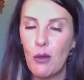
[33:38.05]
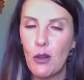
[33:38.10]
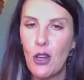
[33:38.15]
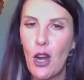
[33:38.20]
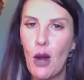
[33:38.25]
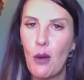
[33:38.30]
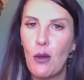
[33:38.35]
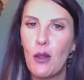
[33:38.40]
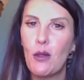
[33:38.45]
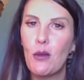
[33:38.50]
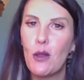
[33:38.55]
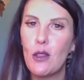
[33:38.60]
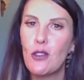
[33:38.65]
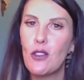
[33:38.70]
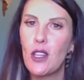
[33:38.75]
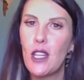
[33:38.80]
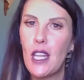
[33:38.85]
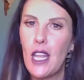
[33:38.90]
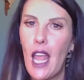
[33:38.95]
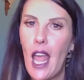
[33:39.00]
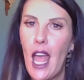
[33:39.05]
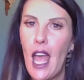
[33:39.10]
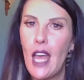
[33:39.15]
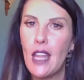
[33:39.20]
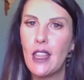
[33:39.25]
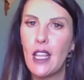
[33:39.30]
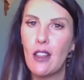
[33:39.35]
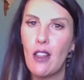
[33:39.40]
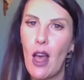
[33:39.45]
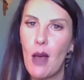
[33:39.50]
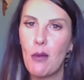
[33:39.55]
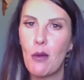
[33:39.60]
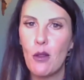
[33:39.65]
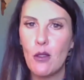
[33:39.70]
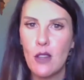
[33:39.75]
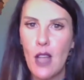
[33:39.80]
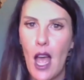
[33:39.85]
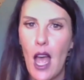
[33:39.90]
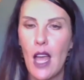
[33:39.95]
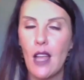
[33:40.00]
Darwin was looking at the
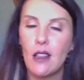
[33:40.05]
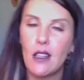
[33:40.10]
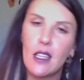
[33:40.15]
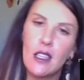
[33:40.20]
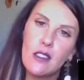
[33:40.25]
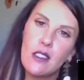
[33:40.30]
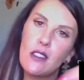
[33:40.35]
Galapagos Islands,